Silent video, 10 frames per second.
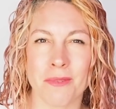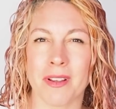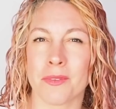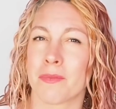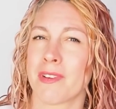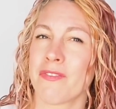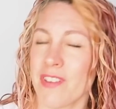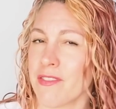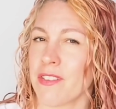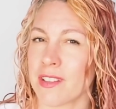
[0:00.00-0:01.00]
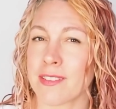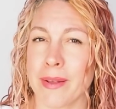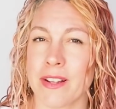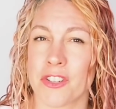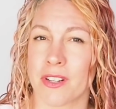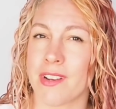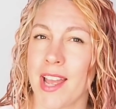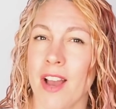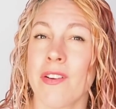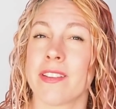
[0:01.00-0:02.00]
but it's one of my favorite things about gel
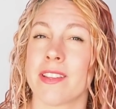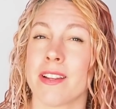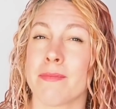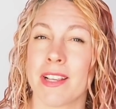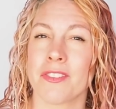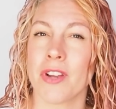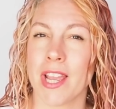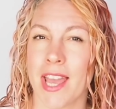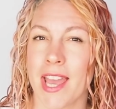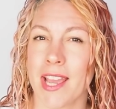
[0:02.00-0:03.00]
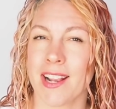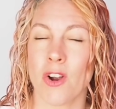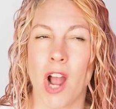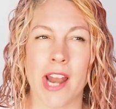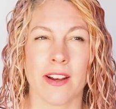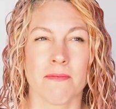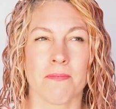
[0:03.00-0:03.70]
now, is that it makes your hair quite